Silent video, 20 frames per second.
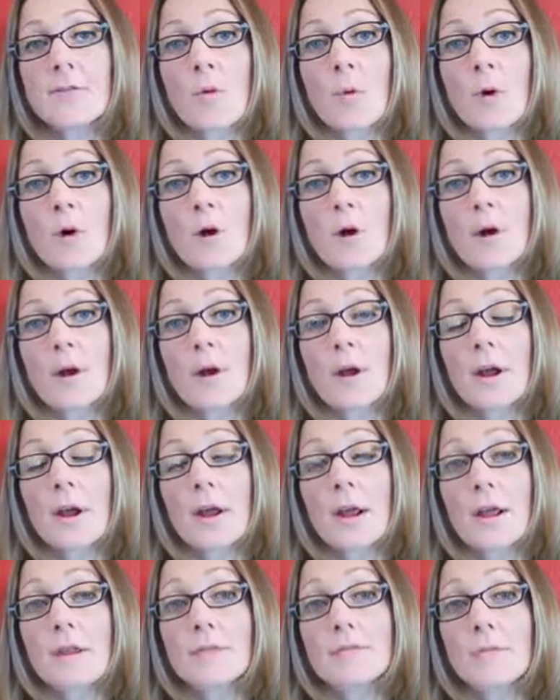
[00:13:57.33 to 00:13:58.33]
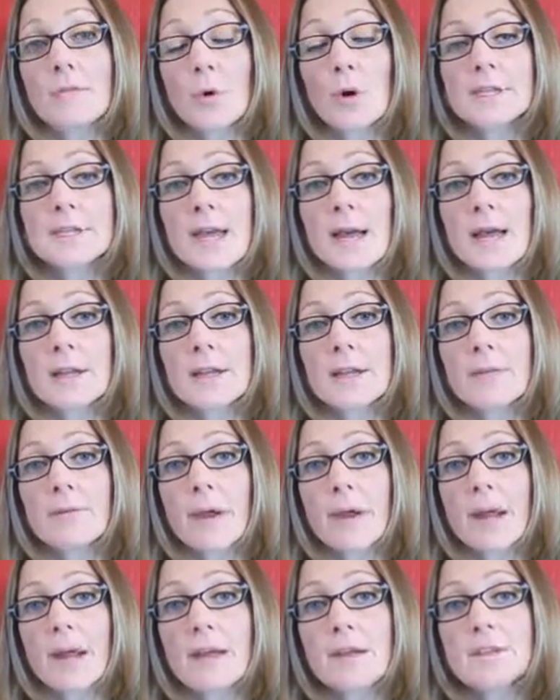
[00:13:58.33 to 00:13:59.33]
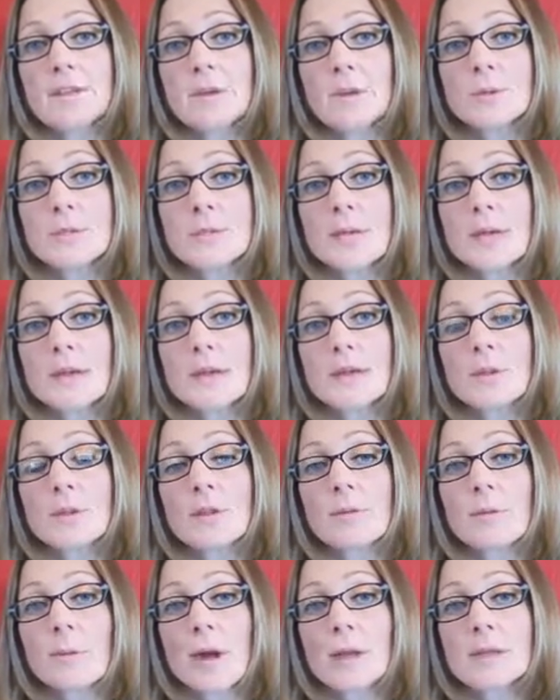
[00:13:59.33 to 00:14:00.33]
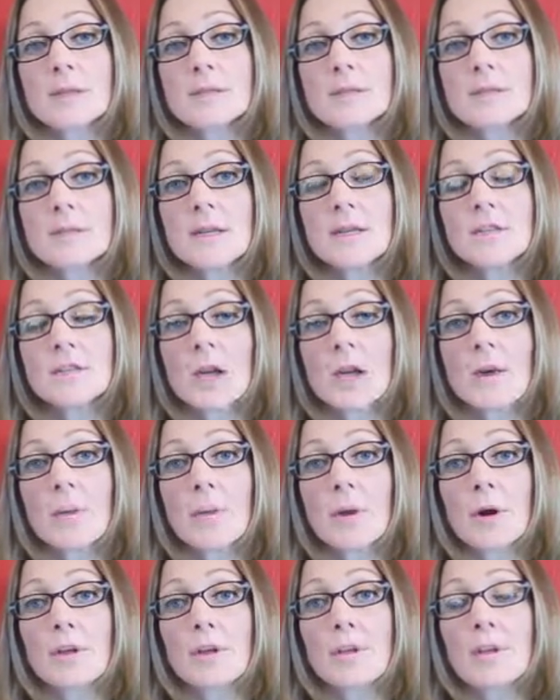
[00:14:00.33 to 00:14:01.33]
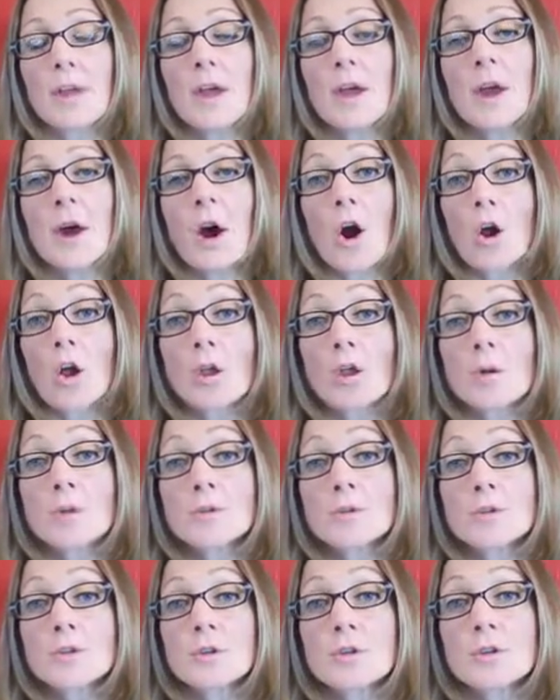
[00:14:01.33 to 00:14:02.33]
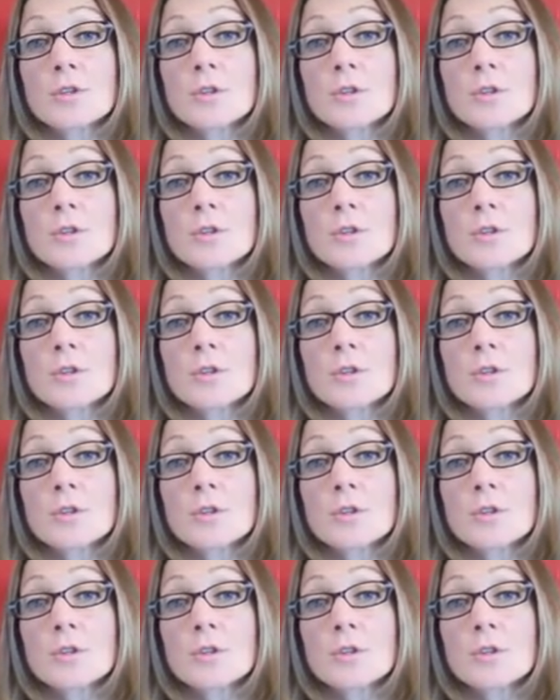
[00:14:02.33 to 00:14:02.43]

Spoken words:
for kind of the mortality rate associated with pregnancy and childbirth are closer